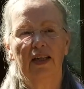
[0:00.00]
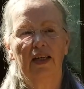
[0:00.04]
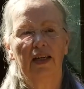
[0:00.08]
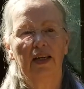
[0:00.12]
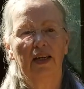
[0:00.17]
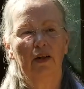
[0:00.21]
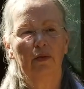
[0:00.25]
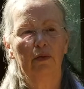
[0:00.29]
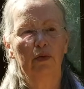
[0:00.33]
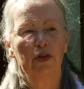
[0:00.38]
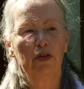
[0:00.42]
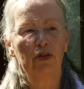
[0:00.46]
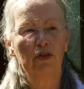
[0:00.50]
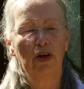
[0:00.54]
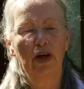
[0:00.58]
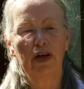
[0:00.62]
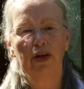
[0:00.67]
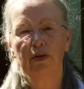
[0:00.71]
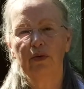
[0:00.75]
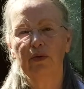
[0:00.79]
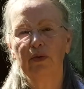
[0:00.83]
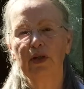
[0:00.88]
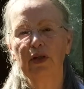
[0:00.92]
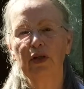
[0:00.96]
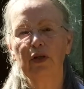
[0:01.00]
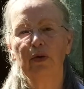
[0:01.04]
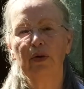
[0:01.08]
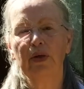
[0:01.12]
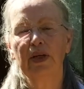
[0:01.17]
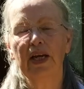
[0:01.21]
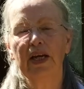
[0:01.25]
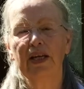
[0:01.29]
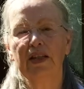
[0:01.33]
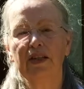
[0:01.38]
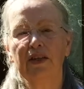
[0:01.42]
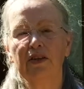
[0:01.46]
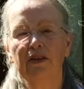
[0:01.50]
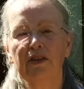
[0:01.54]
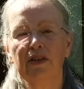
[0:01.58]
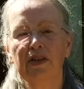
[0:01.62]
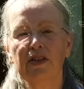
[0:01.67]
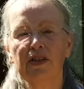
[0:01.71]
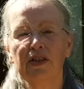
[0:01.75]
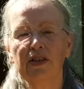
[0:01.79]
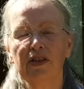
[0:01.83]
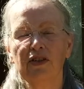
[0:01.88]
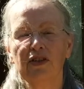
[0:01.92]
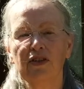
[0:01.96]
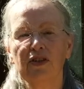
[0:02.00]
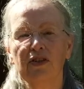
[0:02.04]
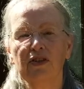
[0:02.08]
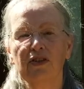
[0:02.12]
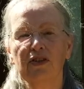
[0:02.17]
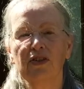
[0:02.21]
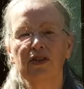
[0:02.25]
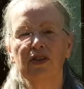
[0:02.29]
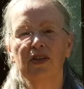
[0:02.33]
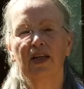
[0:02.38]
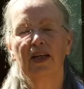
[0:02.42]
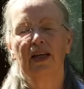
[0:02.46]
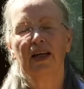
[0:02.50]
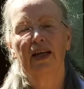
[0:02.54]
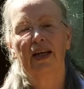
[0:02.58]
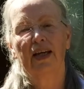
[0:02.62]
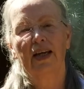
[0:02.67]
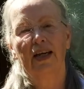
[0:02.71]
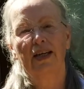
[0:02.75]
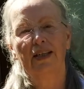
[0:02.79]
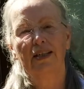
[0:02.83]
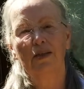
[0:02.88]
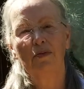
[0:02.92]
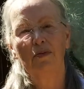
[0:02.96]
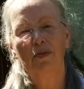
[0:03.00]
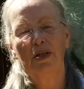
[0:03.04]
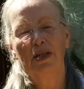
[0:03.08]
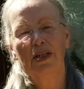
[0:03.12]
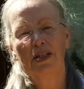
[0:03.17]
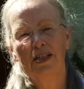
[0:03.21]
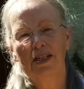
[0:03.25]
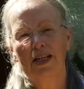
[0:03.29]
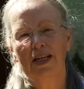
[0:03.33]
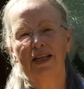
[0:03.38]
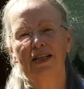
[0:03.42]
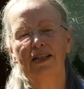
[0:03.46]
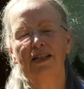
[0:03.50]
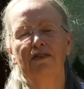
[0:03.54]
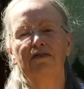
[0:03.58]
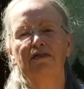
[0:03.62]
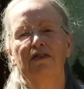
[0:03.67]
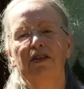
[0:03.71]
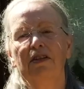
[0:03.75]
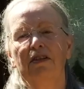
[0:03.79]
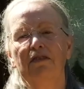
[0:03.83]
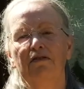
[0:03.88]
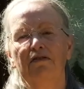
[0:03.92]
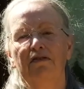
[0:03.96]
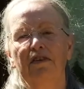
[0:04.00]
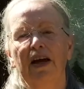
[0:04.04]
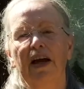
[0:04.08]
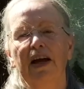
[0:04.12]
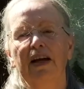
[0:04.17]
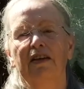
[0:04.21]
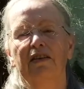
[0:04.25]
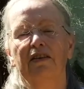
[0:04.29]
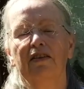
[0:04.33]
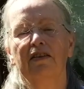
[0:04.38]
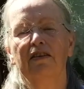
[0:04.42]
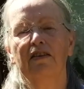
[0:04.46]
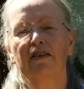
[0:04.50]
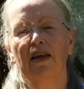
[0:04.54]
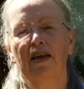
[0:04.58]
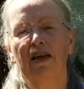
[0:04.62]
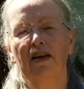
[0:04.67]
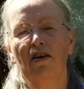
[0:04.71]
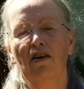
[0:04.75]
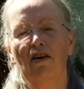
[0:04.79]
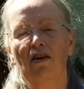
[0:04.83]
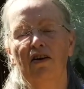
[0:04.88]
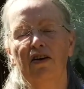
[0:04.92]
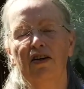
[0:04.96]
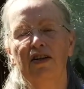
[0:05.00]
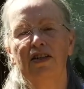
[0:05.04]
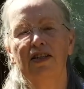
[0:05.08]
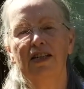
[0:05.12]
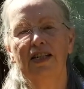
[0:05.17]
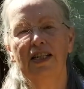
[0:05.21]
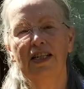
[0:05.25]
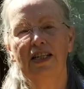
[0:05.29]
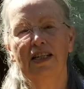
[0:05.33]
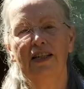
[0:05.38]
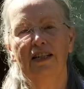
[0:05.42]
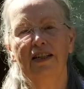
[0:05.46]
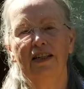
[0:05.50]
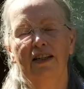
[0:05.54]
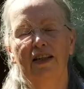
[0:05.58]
and we try to recreate their conditions and to be attentive to the fact that they are indeed